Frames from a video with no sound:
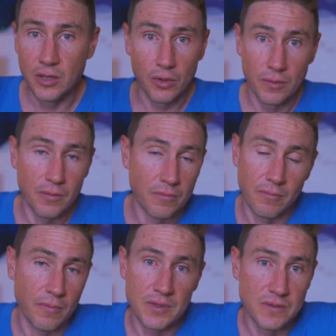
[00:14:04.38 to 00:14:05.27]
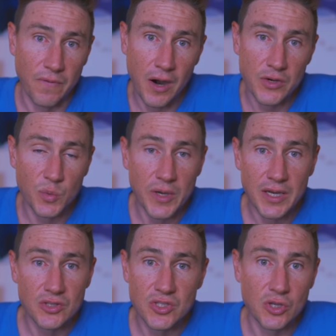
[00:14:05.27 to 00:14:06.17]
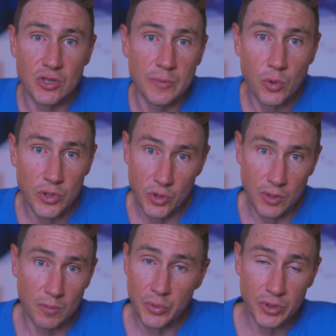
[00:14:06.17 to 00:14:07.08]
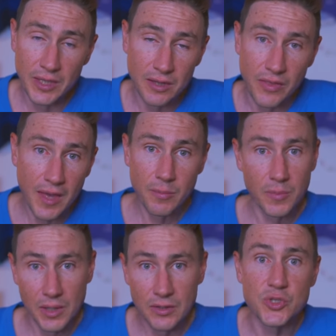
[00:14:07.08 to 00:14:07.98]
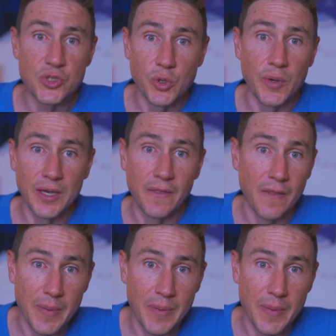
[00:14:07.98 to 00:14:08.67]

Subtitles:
you know, as far as we're concerned, the more you can bully them into doing it,